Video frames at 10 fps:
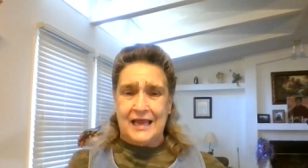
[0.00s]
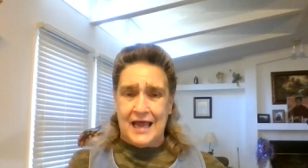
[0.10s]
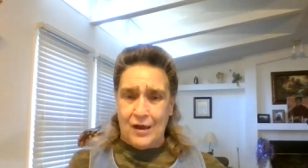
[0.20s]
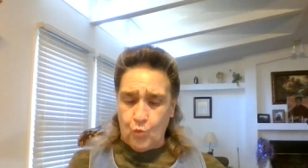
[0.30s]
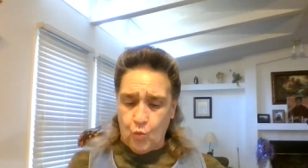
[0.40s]

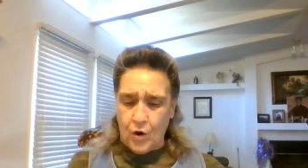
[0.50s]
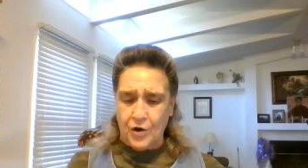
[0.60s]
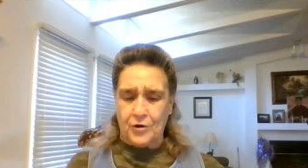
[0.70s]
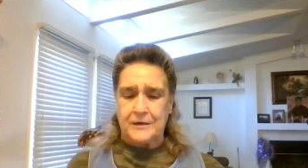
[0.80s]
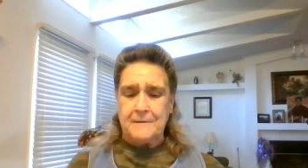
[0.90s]
at
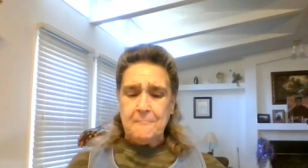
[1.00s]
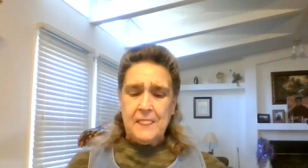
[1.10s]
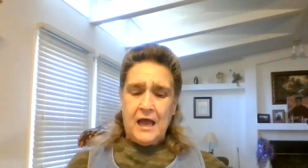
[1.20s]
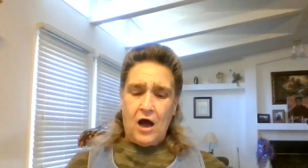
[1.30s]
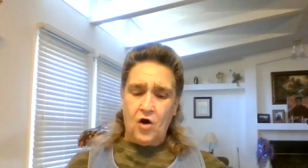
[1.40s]
work.
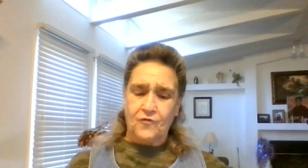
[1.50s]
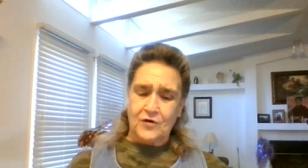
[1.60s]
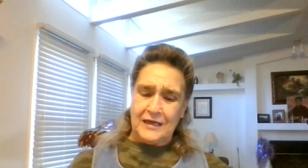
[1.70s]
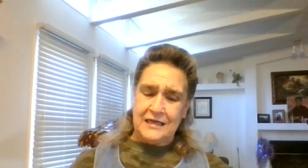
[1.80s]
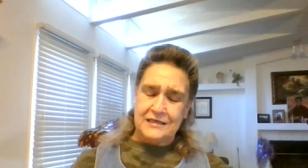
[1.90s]

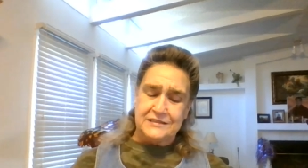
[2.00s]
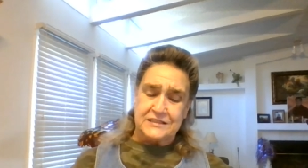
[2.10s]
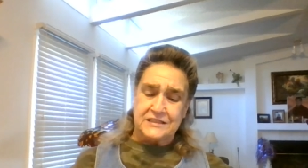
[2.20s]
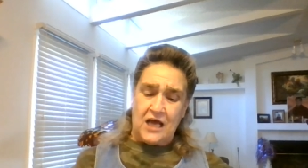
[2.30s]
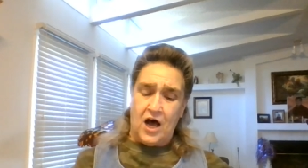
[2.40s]
Over in
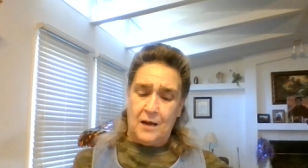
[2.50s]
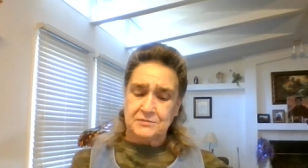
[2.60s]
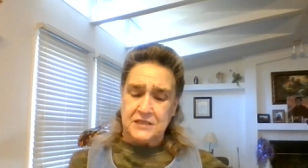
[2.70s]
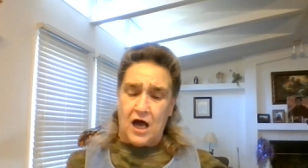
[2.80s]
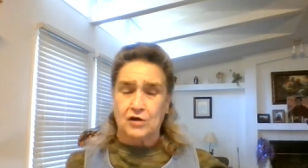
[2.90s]

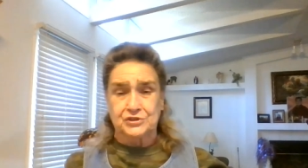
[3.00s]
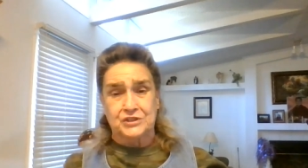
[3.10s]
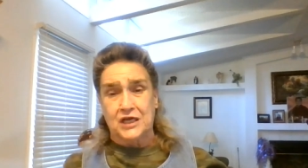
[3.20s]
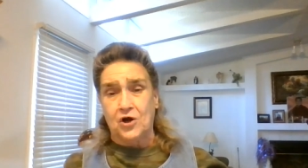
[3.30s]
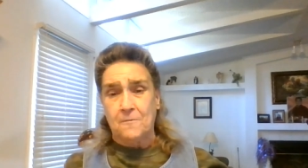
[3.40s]
Psalms,
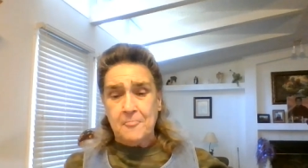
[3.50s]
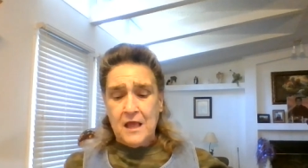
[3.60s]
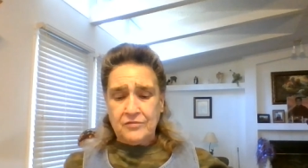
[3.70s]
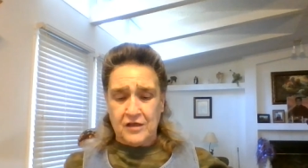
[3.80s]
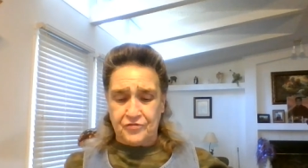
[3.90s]
also
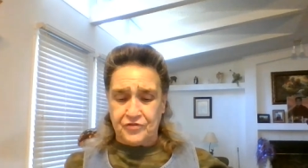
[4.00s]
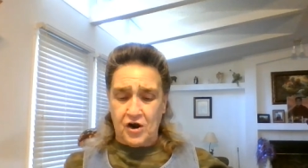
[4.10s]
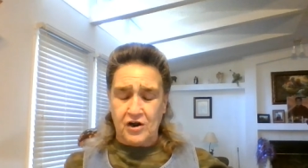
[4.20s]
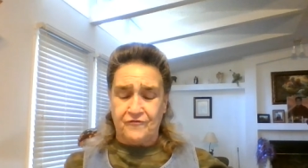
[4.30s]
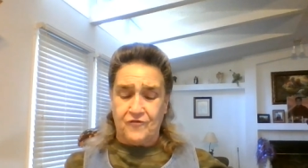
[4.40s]
the
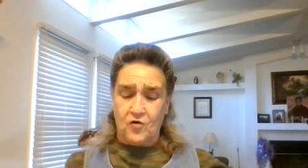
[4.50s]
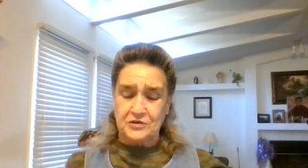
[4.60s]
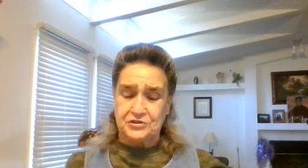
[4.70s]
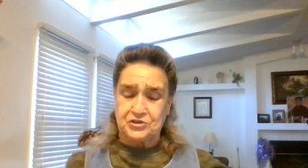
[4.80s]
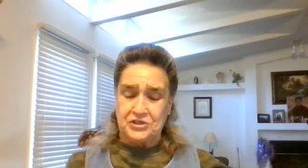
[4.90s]

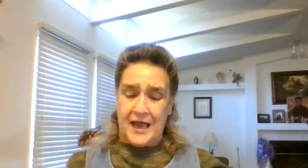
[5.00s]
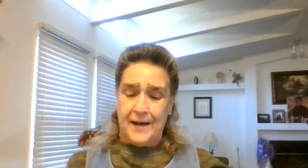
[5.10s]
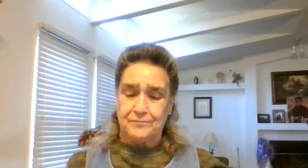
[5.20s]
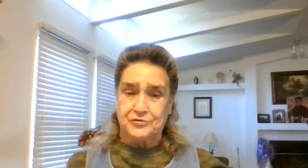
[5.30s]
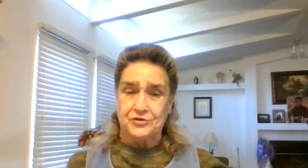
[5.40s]
34th
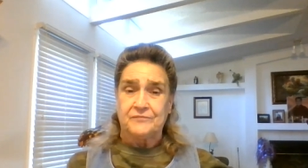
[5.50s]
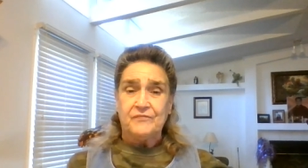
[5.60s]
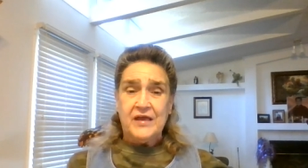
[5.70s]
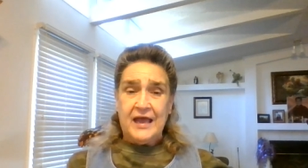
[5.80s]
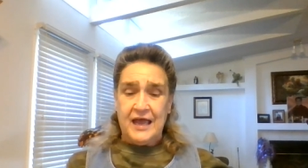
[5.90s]
chapter
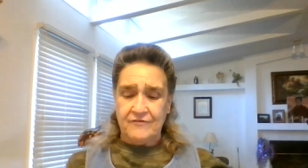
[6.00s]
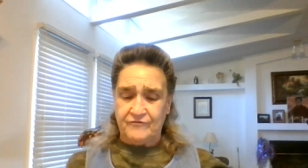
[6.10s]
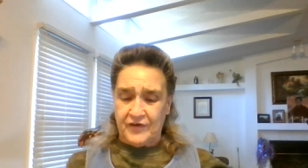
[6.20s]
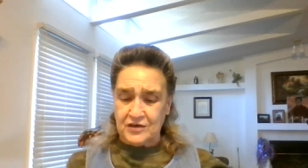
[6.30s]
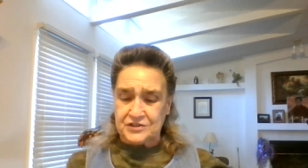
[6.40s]

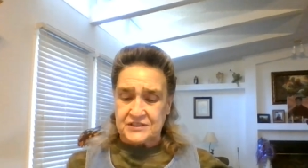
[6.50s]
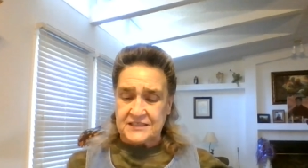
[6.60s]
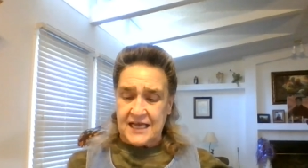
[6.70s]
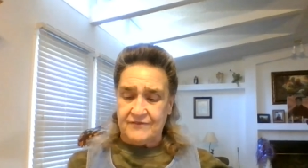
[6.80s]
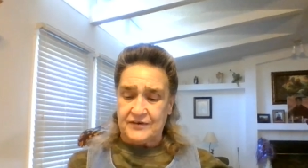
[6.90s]
and verse
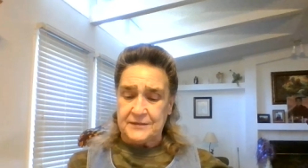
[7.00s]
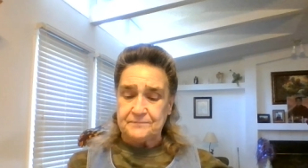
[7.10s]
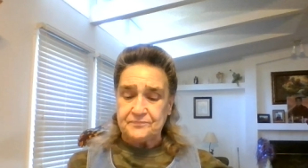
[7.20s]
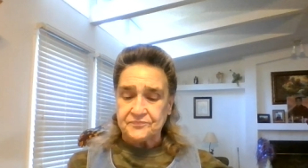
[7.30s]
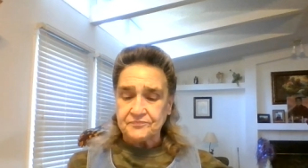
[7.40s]

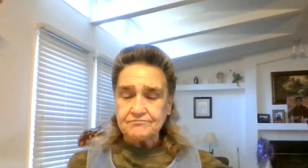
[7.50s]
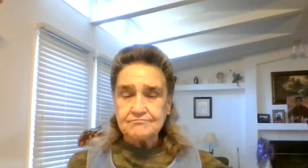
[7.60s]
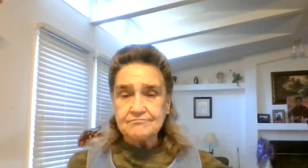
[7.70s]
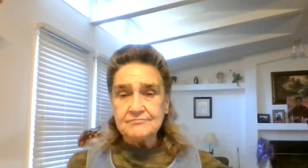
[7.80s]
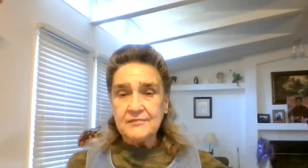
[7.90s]
7.
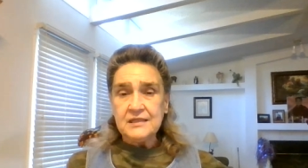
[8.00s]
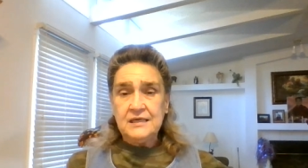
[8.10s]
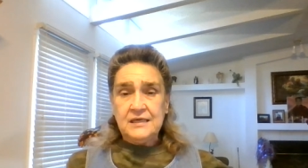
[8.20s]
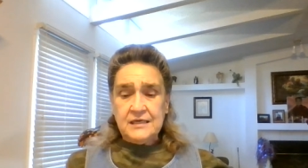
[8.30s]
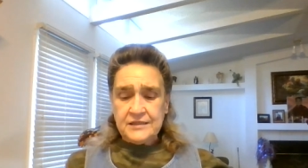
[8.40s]

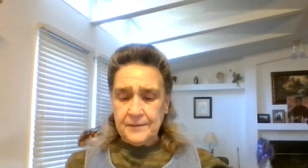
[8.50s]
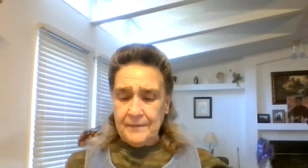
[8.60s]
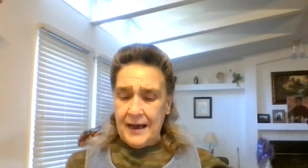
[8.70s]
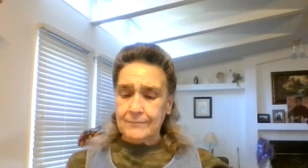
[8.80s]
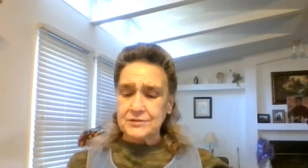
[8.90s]
The
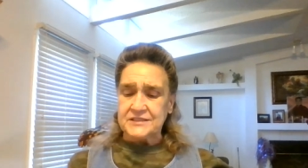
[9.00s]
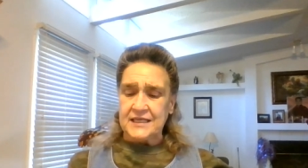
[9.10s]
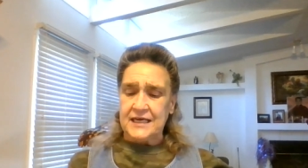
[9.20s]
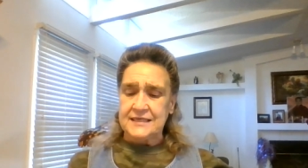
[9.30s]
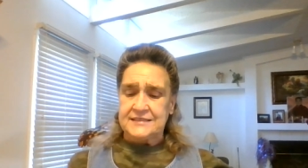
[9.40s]
Bible
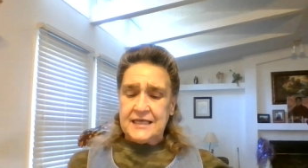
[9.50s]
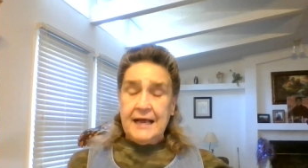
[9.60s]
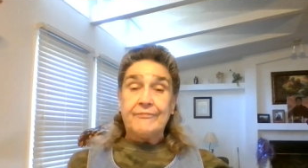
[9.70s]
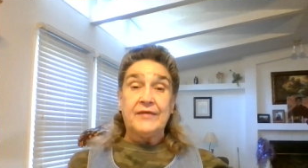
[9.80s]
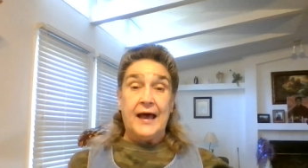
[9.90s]
says,
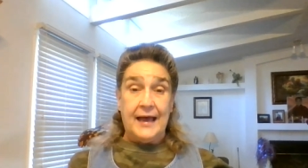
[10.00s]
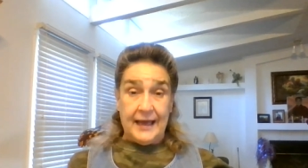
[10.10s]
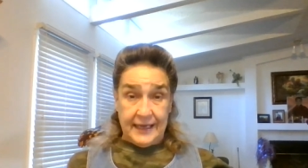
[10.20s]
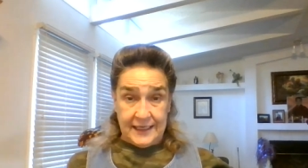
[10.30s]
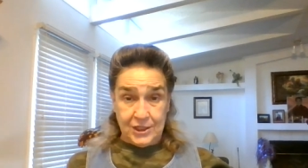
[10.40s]
The
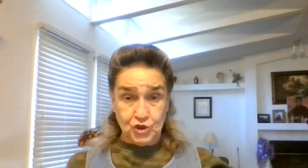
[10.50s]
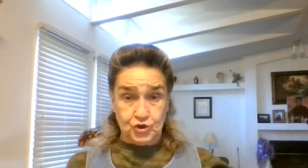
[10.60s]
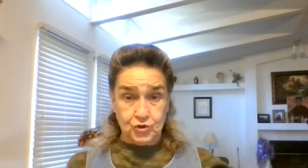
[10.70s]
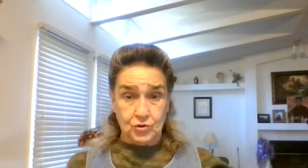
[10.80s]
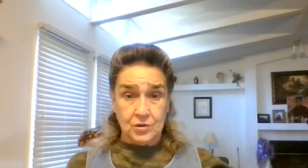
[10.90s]

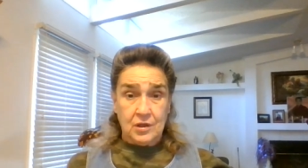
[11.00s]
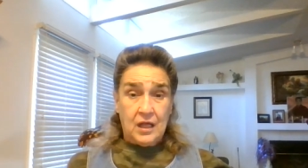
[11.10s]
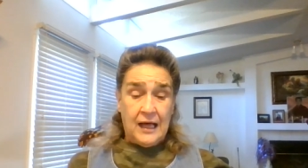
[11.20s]
angel